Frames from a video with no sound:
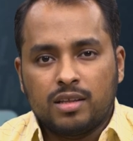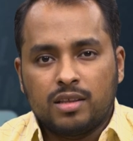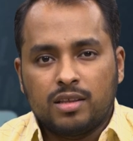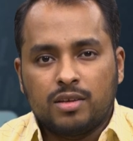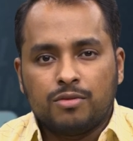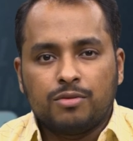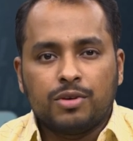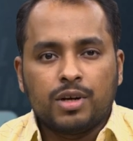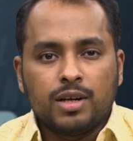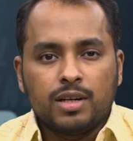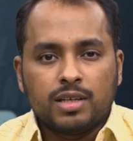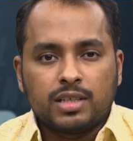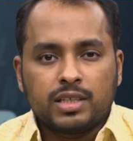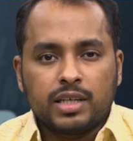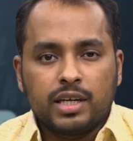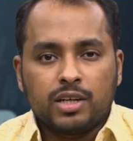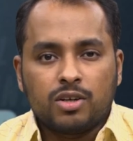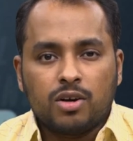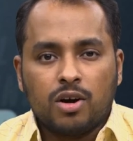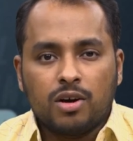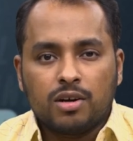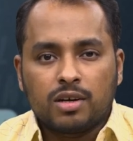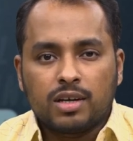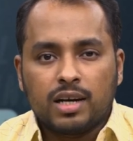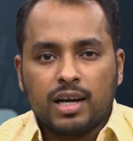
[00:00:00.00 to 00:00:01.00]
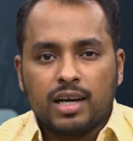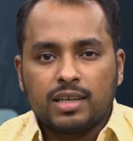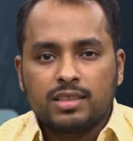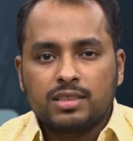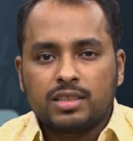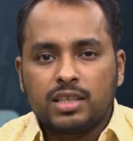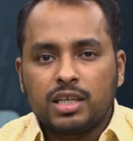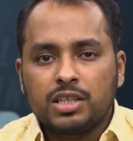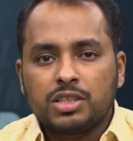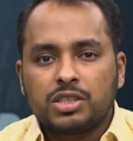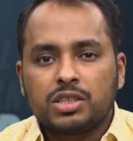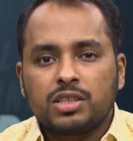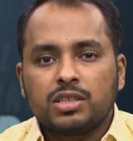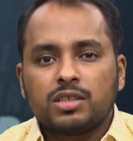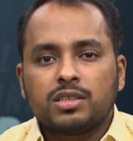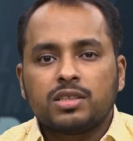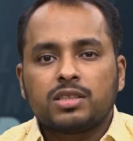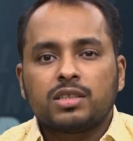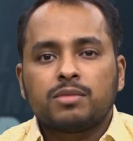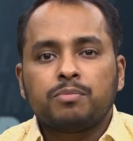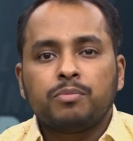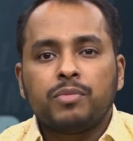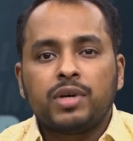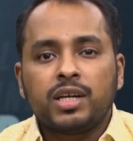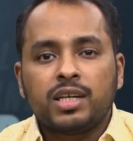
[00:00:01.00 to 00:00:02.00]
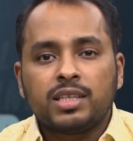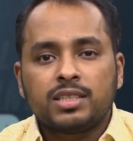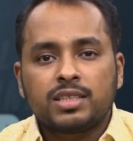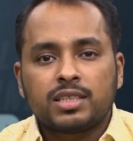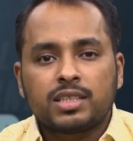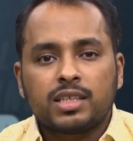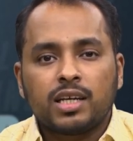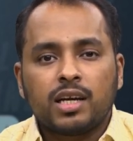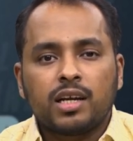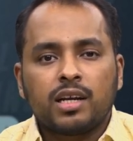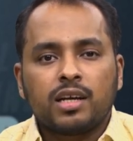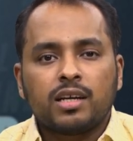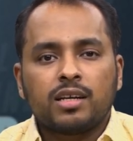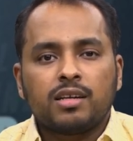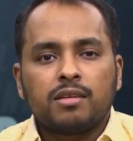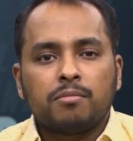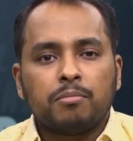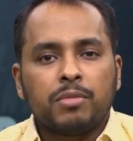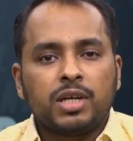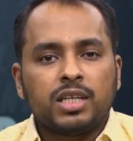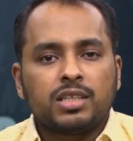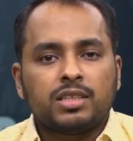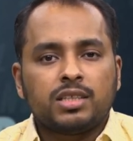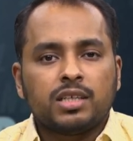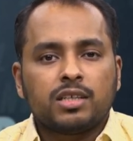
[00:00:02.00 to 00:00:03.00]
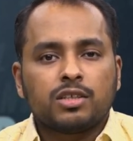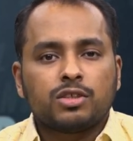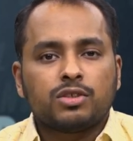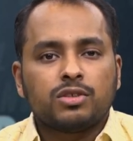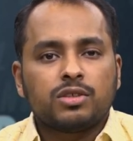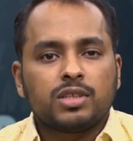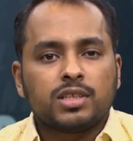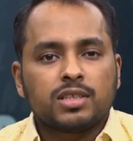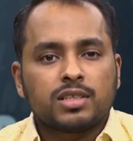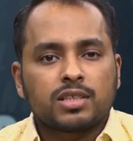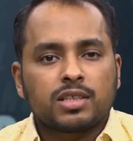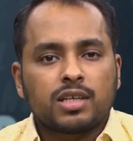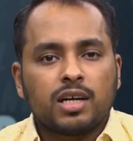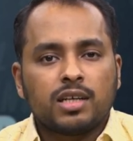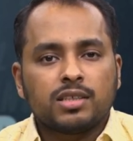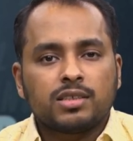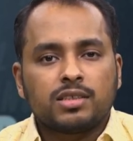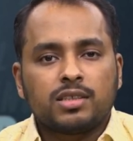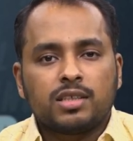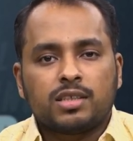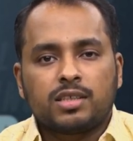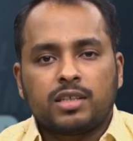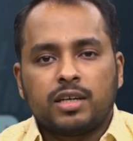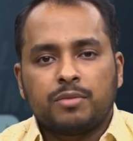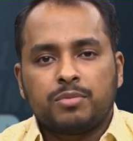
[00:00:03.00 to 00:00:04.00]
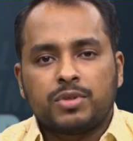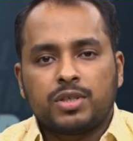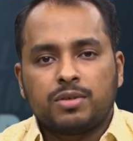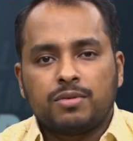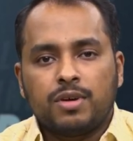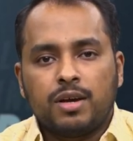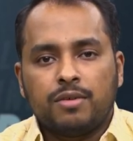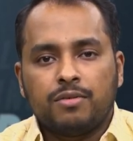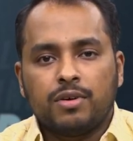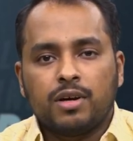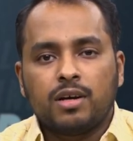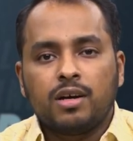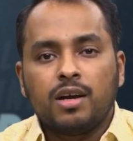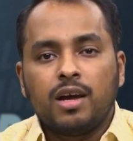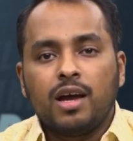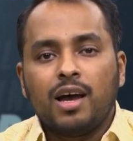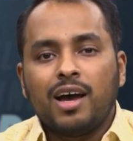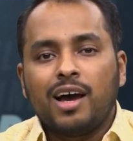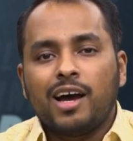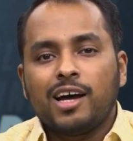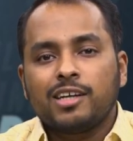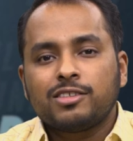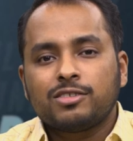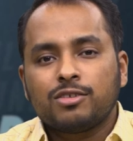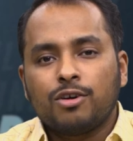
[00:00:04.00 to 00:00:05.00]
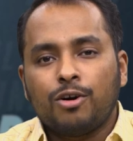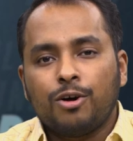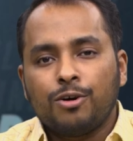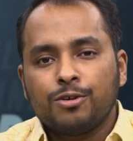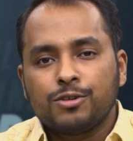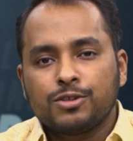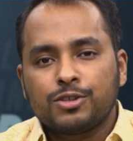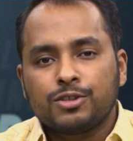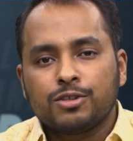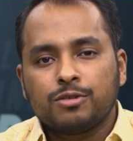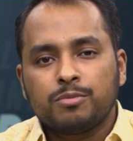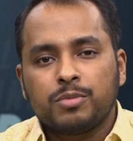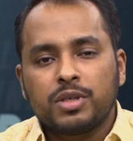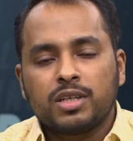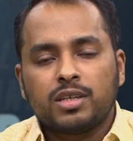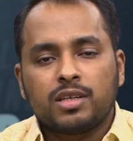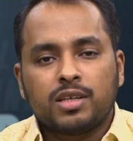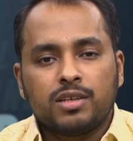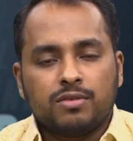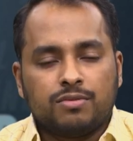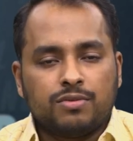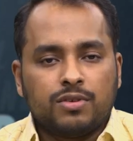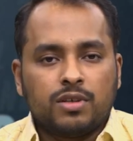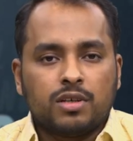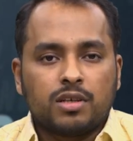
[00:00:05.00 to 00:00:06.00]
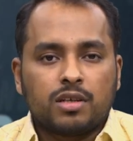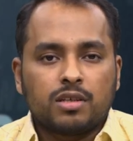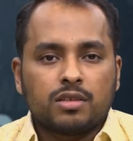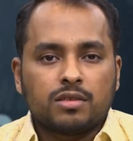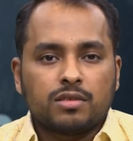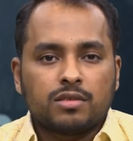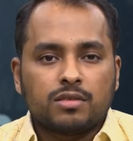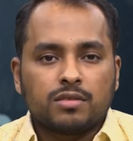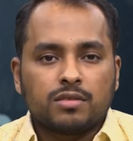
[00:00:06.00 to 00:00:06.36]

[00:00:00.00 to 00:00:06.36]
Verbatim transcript: The World Trade Organization's ministerial meeting to discuss the TRIPS waiver has also been deferred.